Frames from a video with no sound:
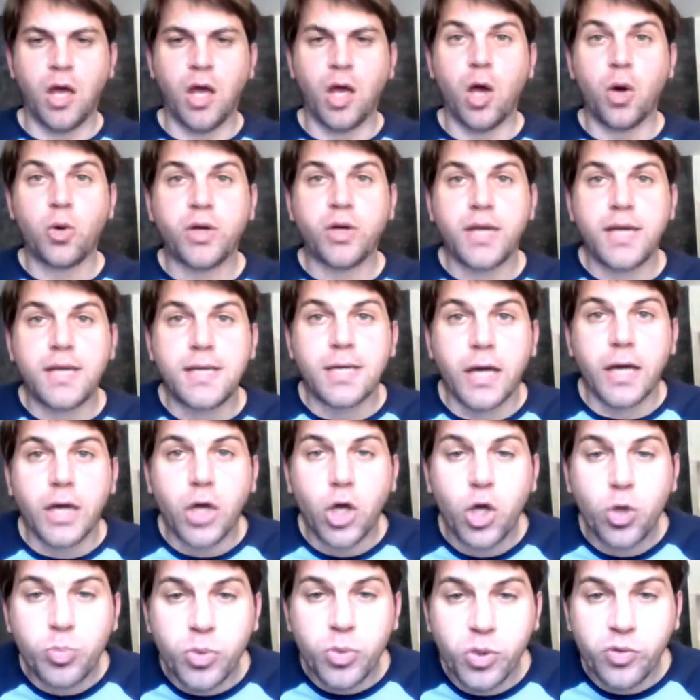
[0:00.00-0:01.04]
Okay, I
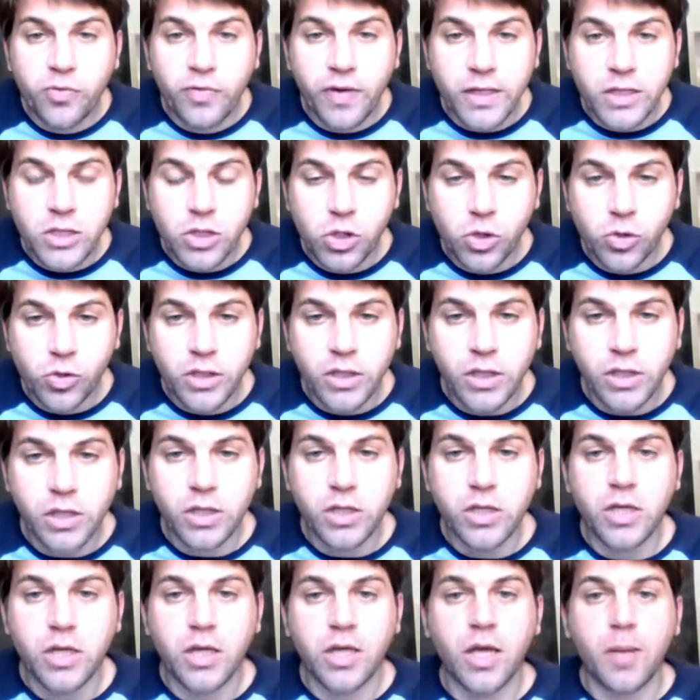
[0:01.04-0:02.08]
hope you've enjoyed
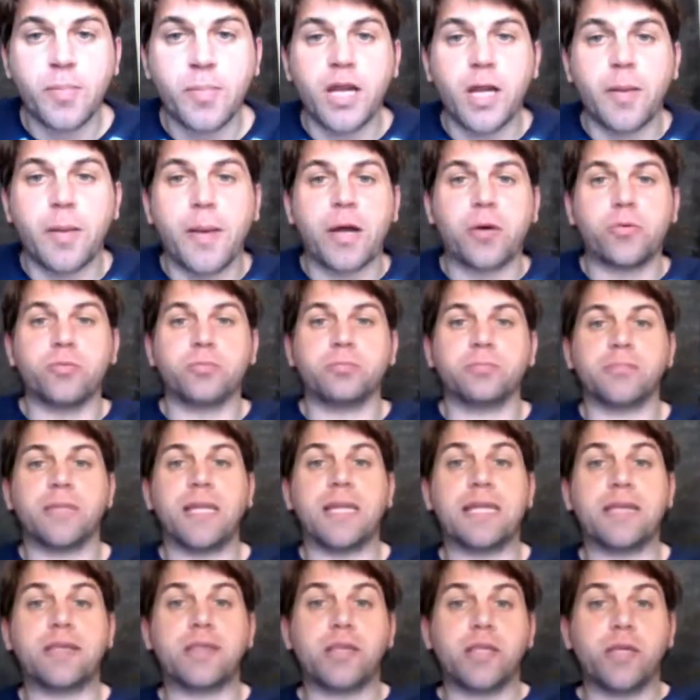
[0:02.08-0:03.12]
learning a bit about
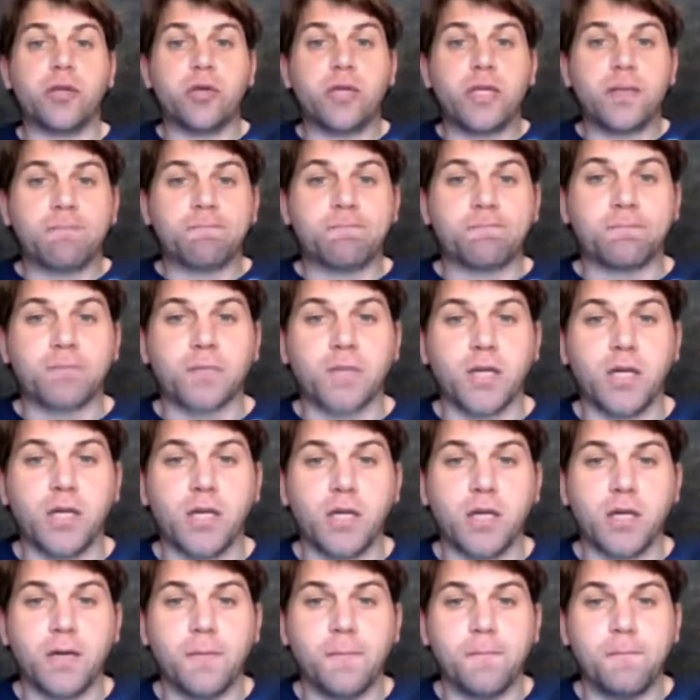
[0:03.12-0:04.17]
Lie theory.
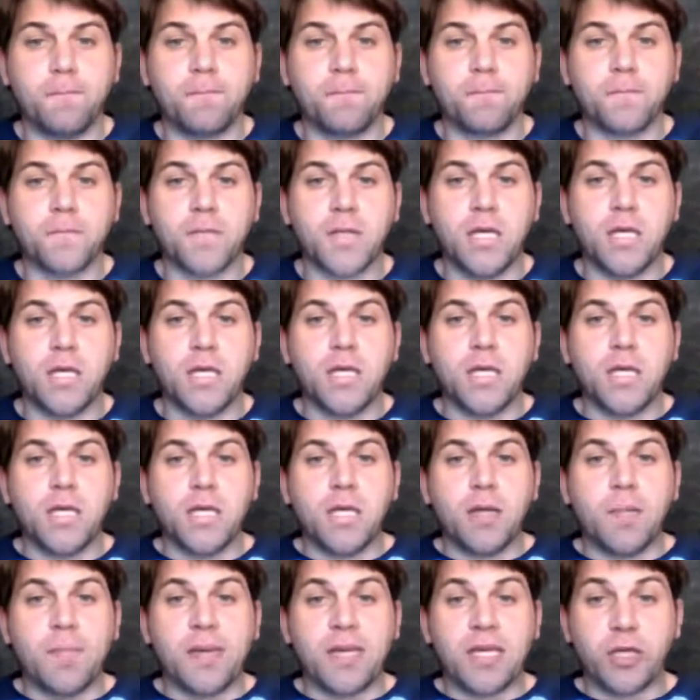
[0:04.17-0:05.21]
Um,
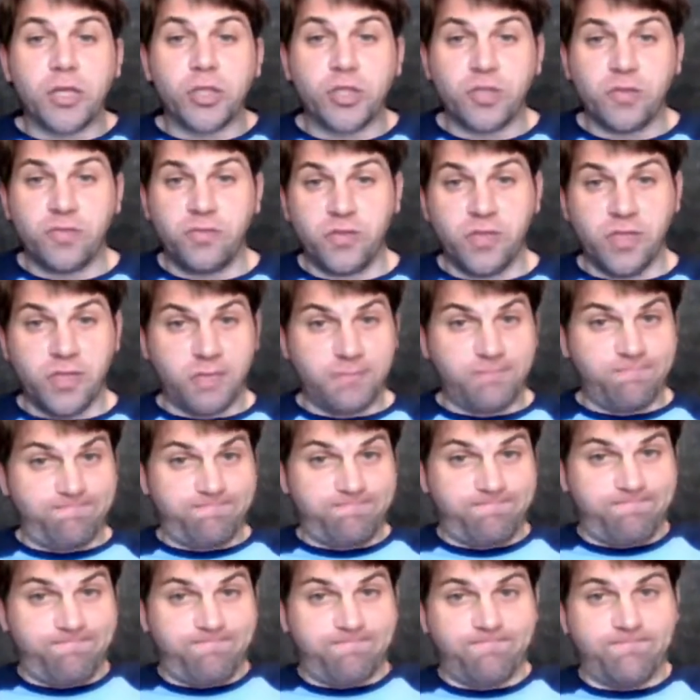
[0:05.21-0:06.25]
because of the
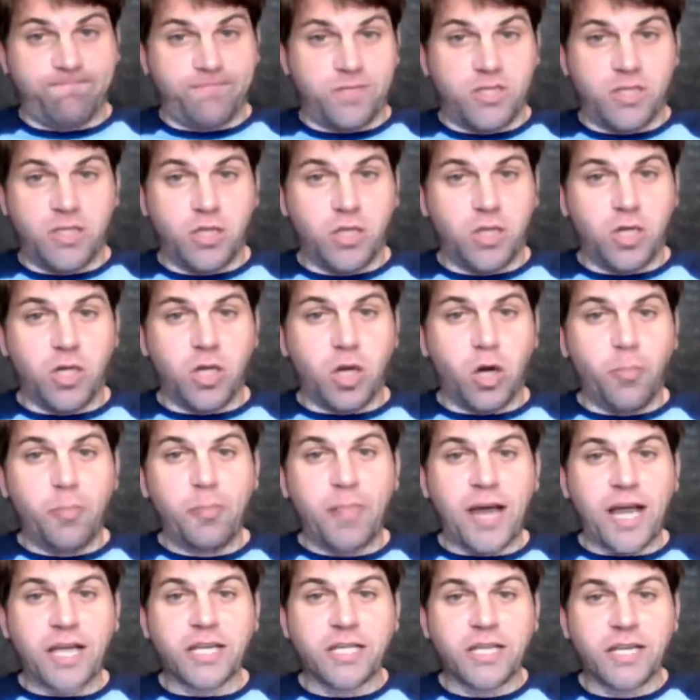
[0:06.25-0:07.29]

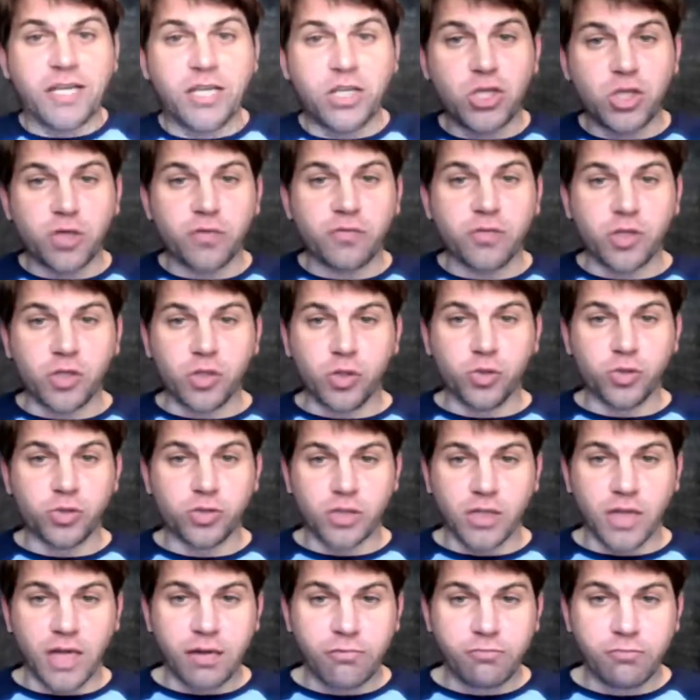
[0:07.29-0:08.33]
compact nature of the course,
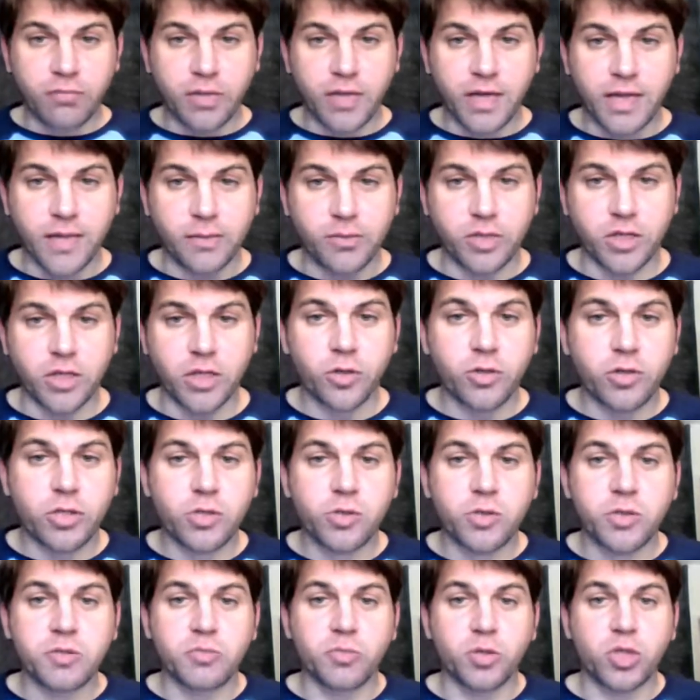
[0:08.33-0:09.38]
I haven't been able to go
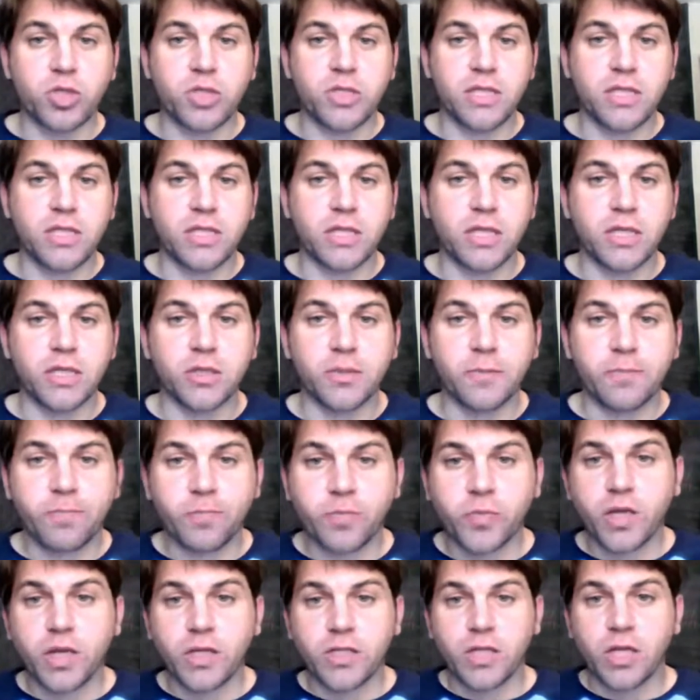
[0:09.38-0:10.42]
into as much detail
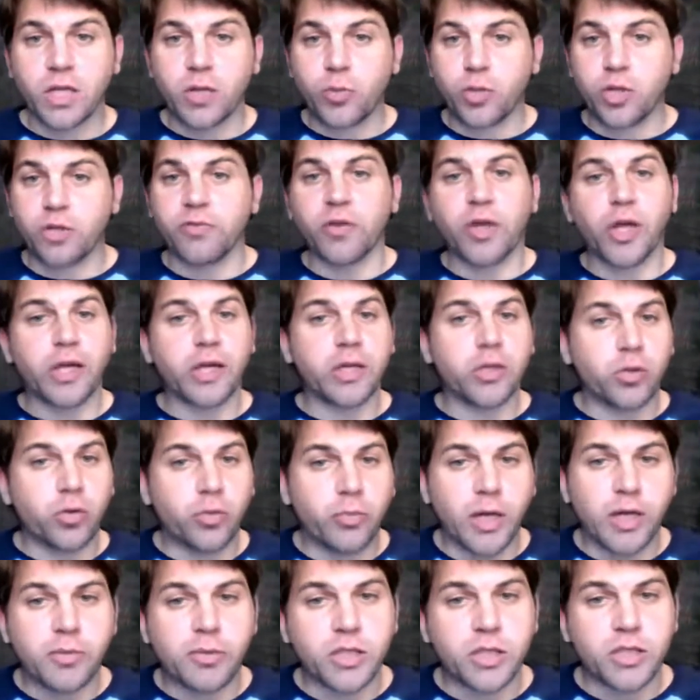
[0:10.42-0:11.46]
as I would have liked, or
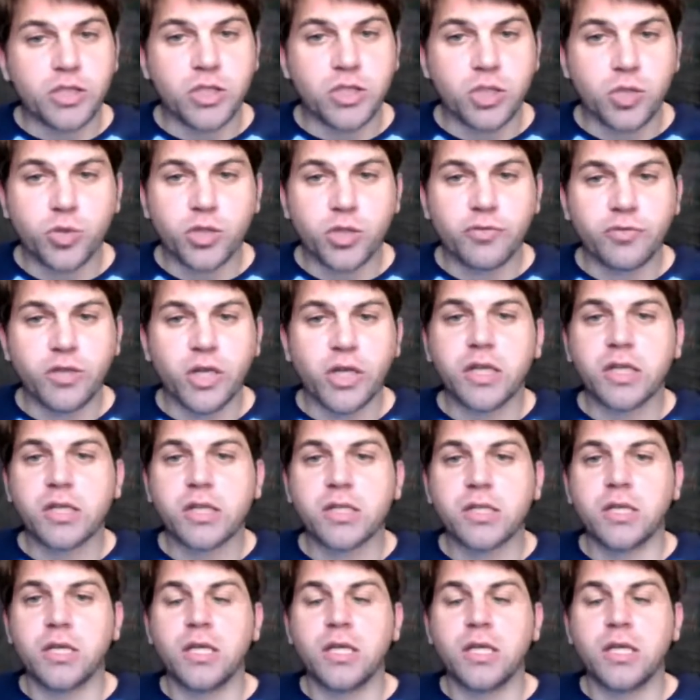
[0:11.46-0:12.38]
maybe as you would have liked.